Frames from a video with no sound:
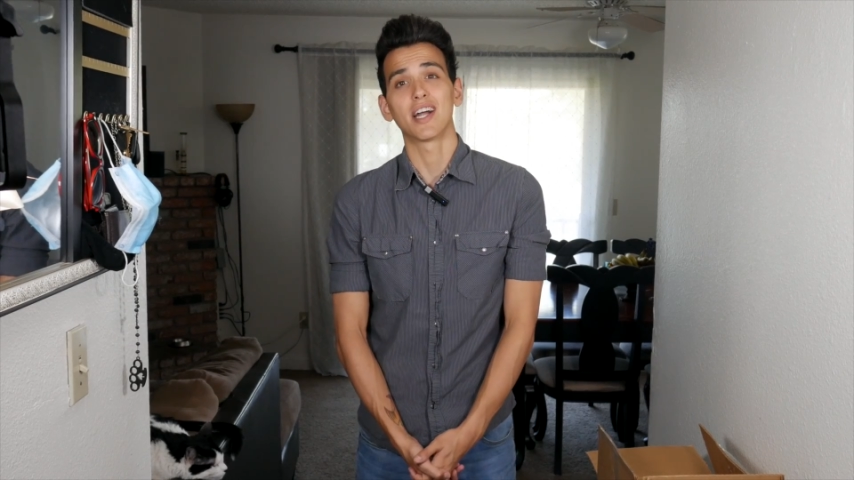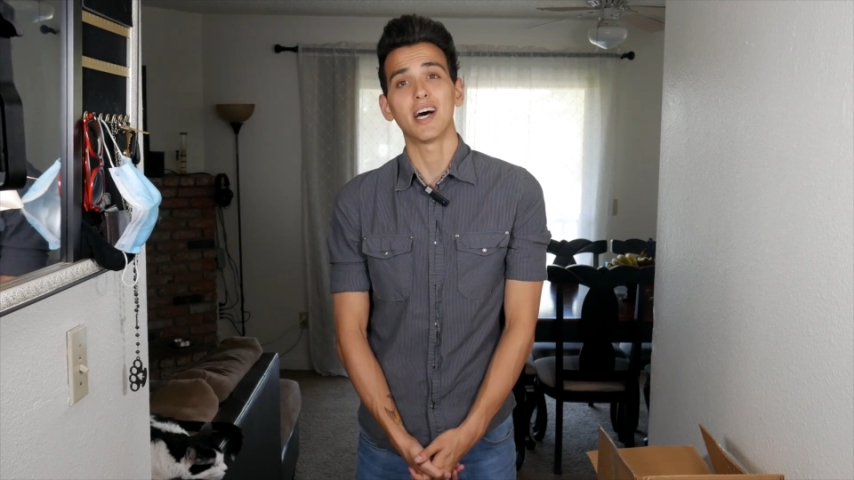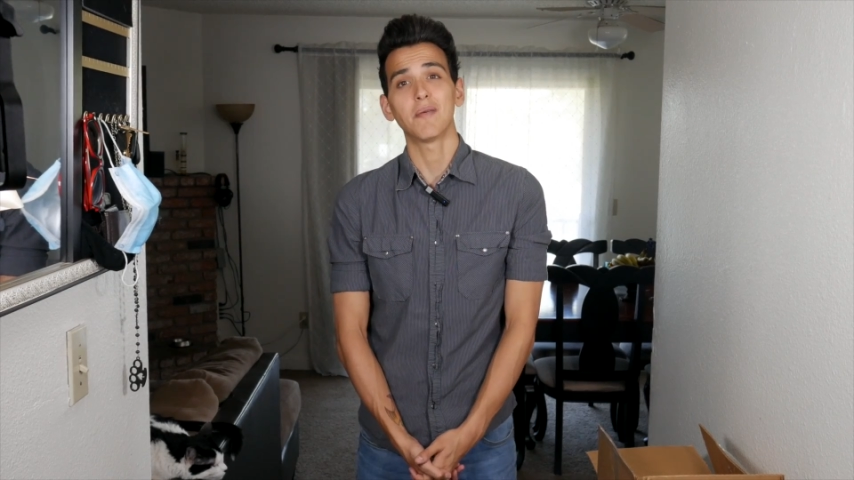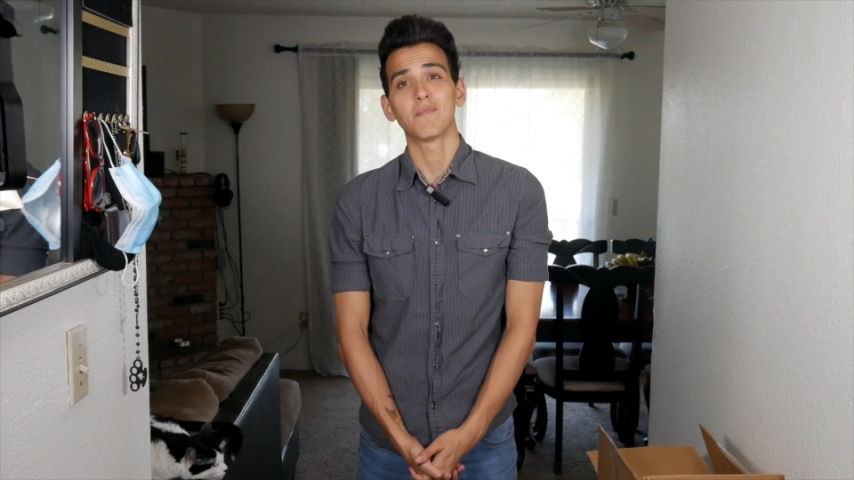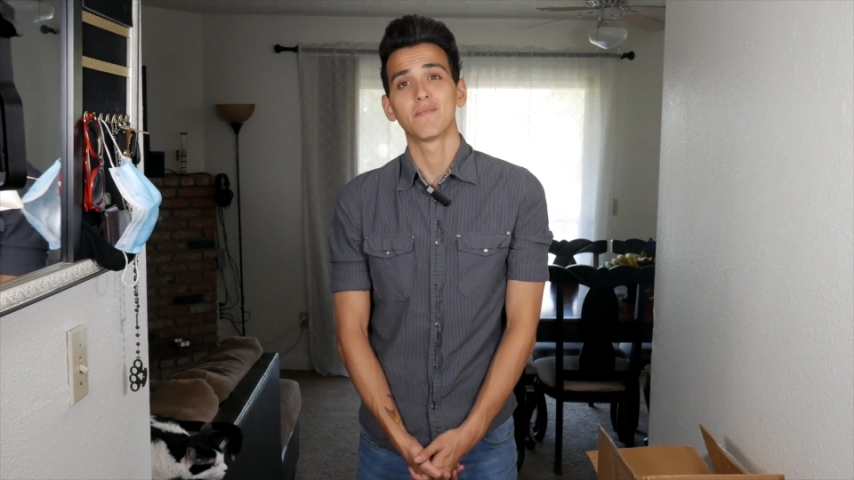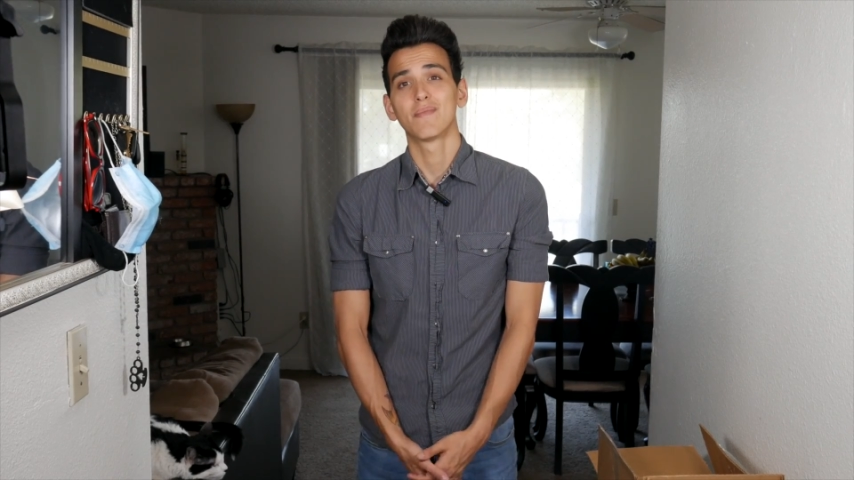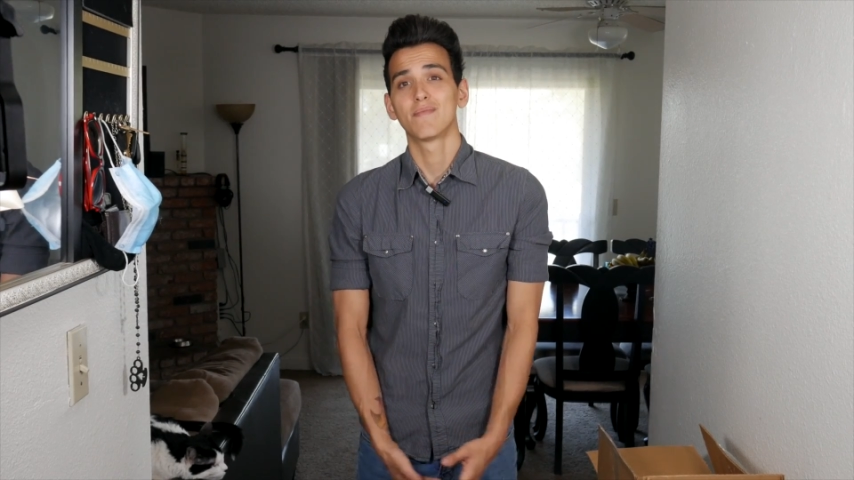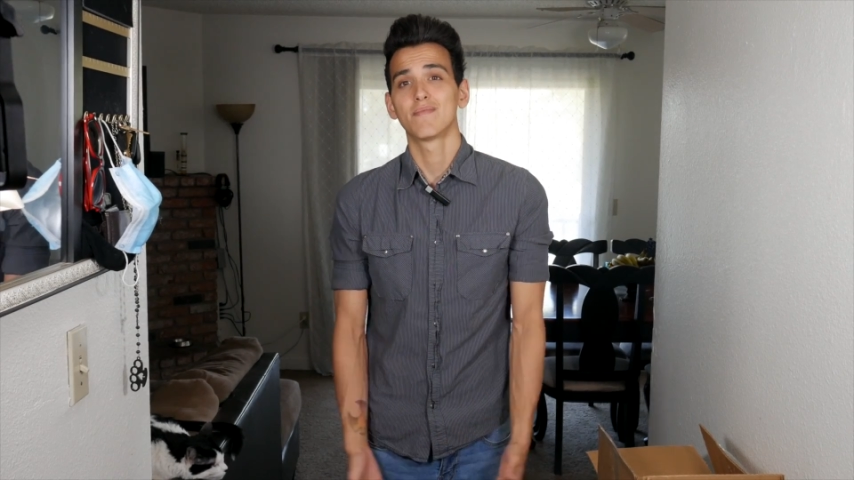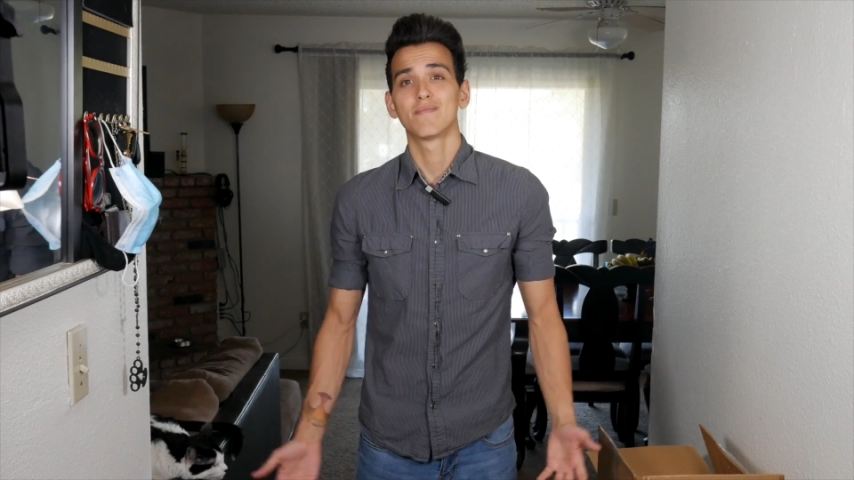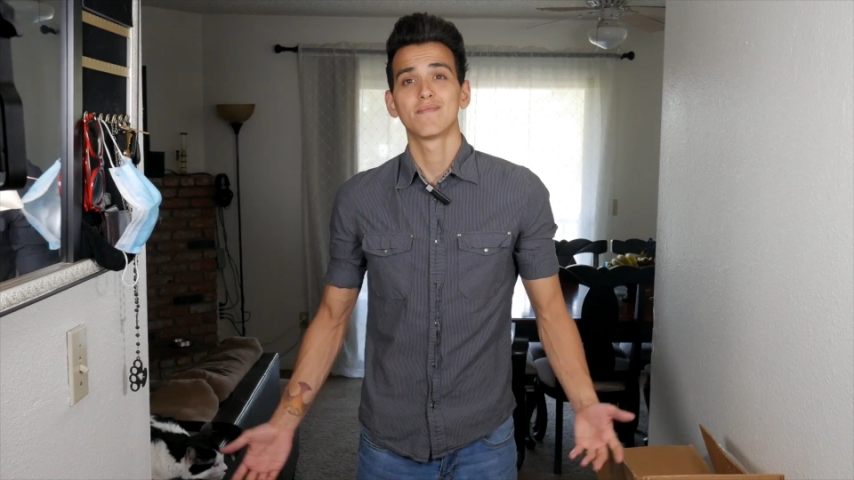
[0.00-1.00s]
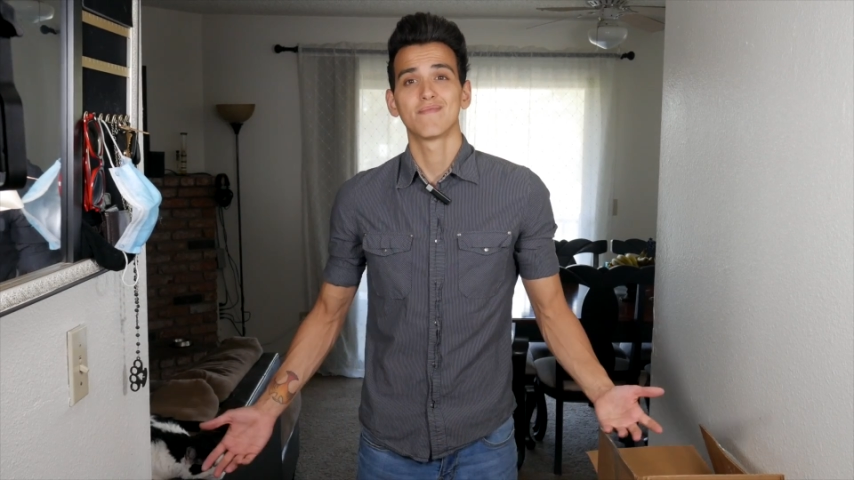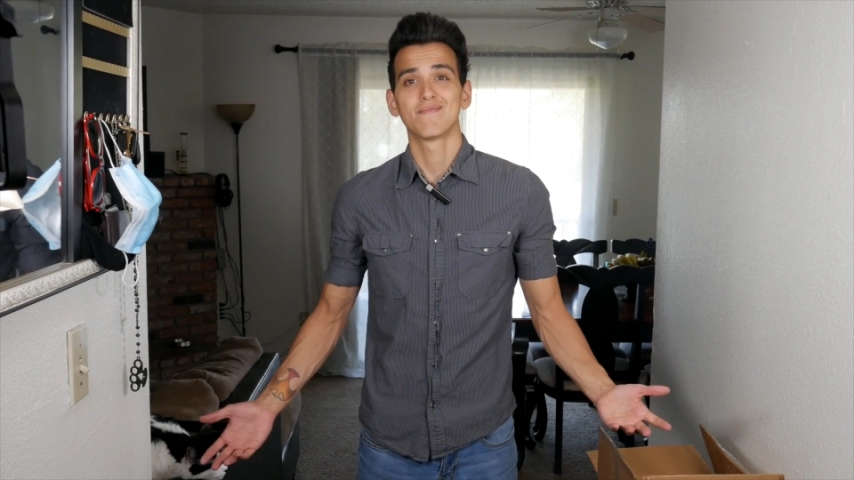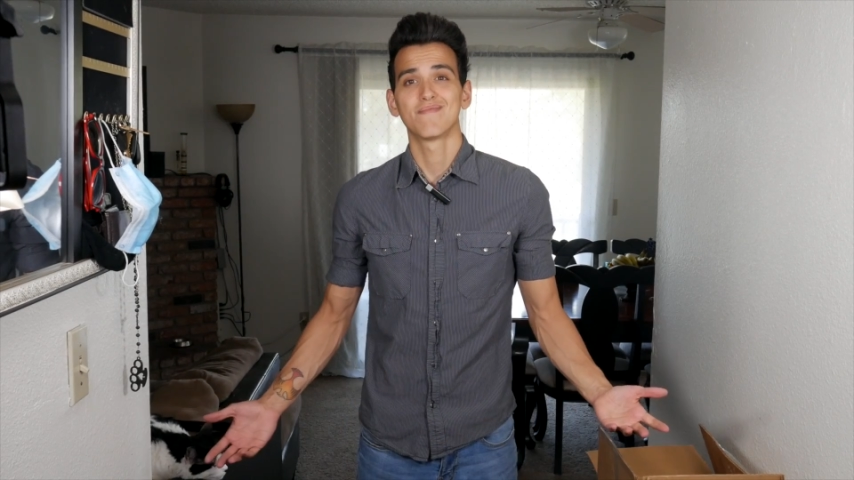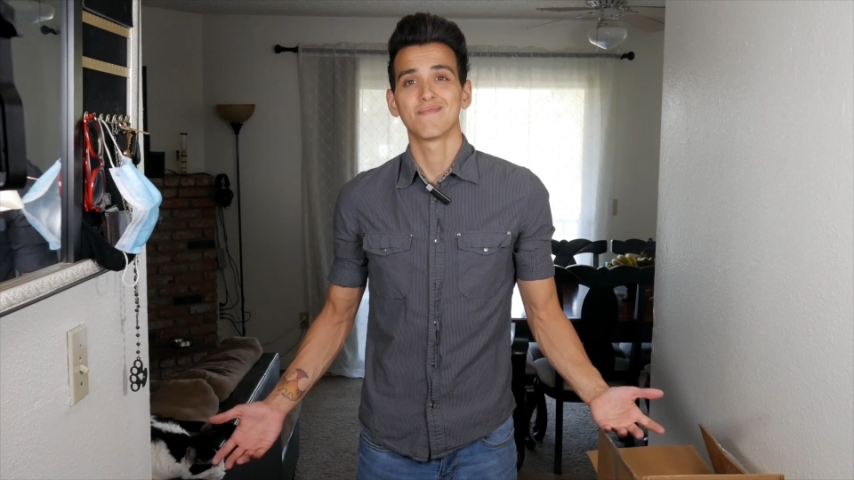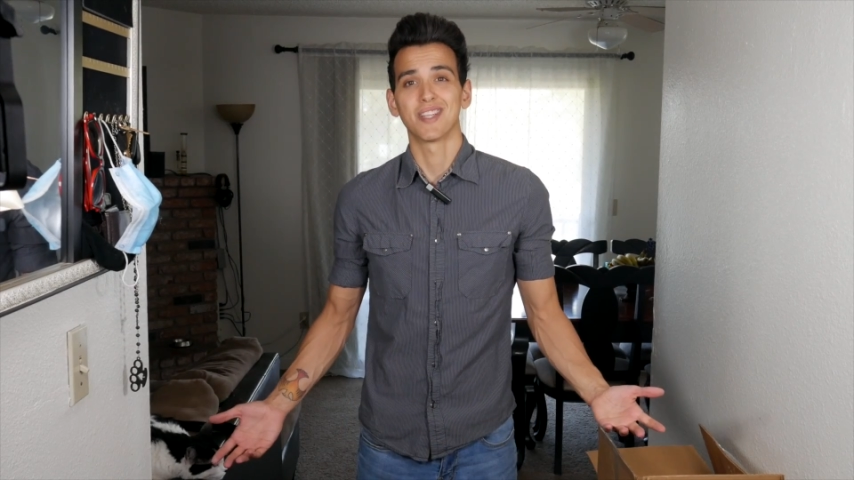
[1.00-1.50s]
up,
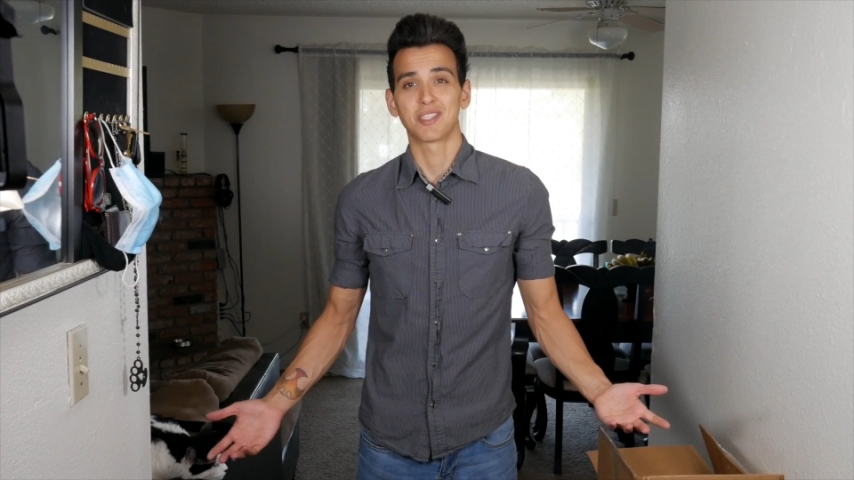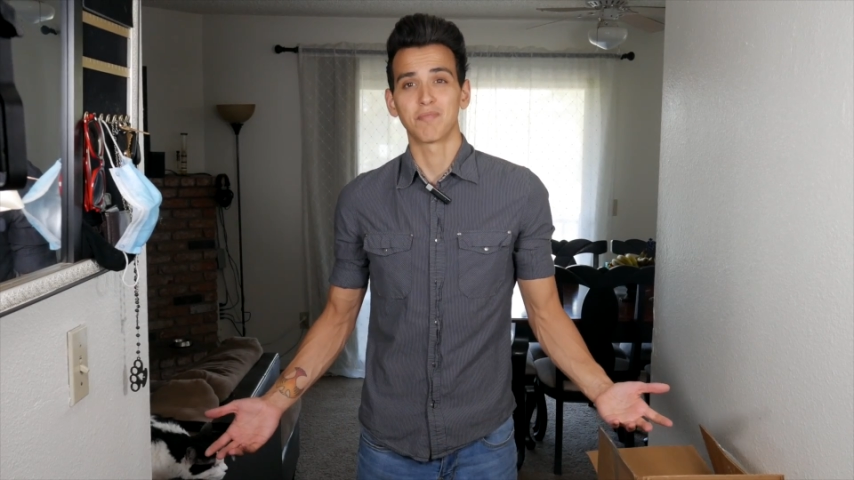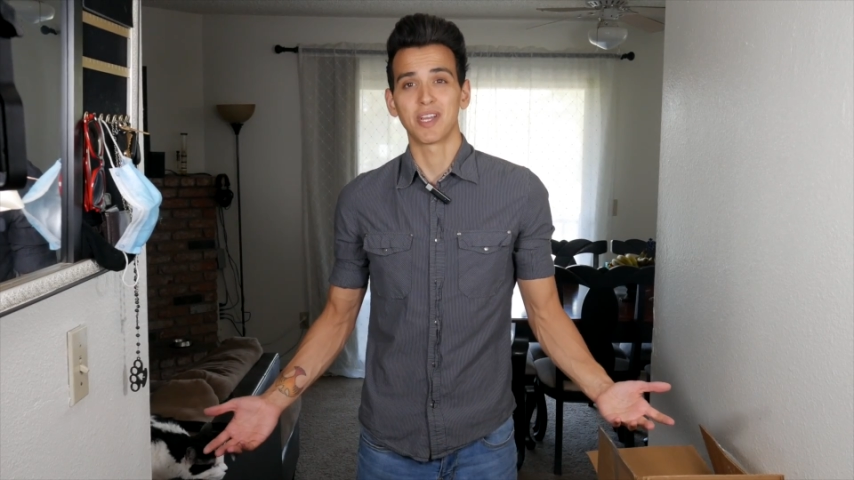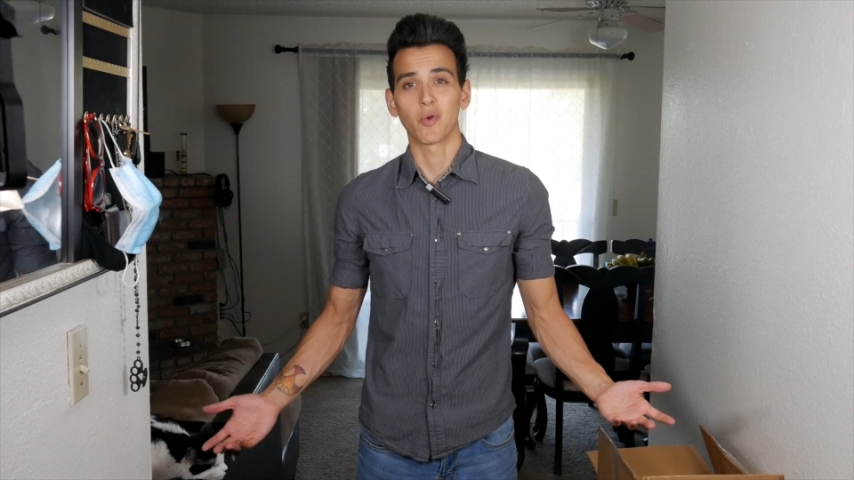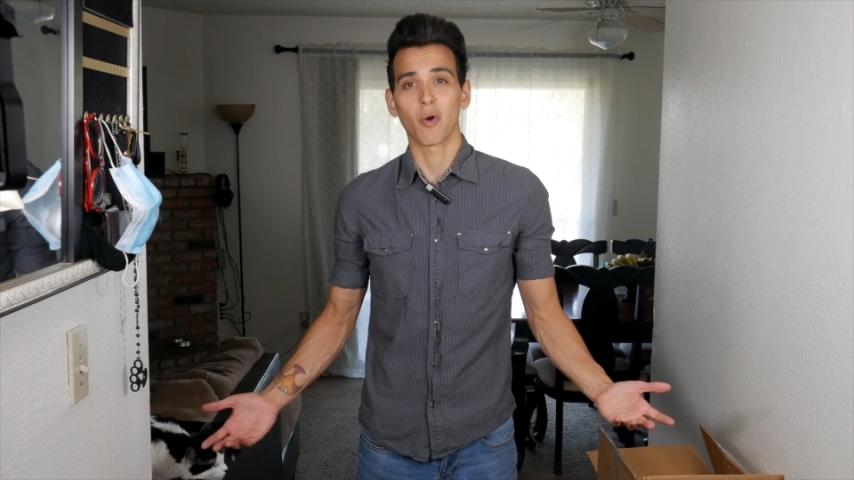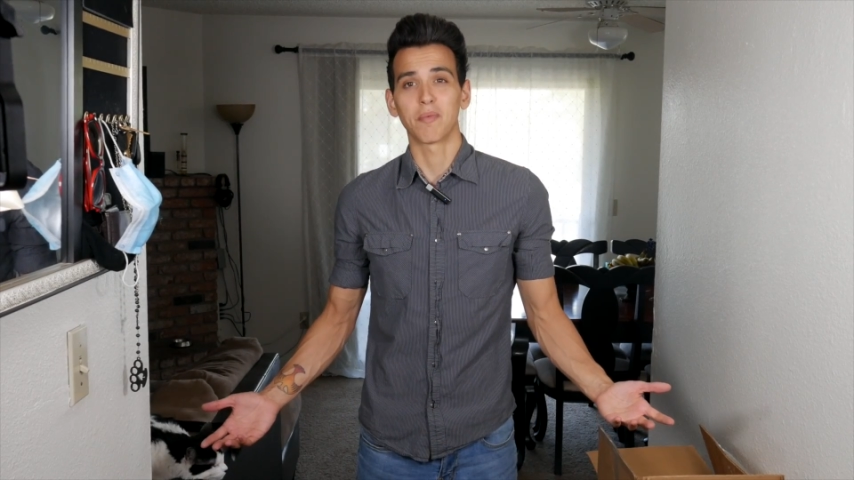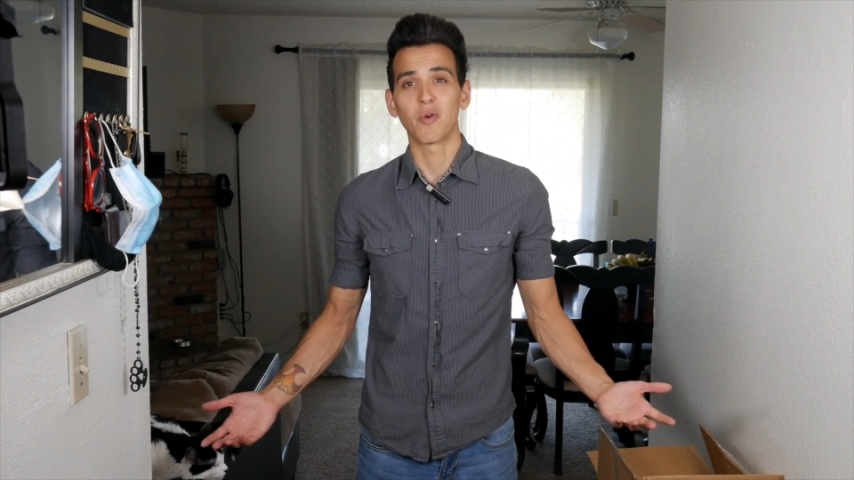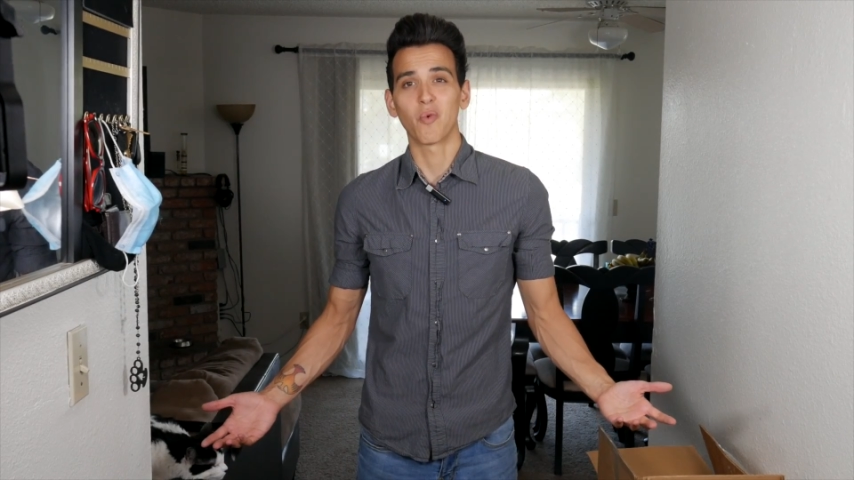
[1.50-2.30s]
let's meet Norman and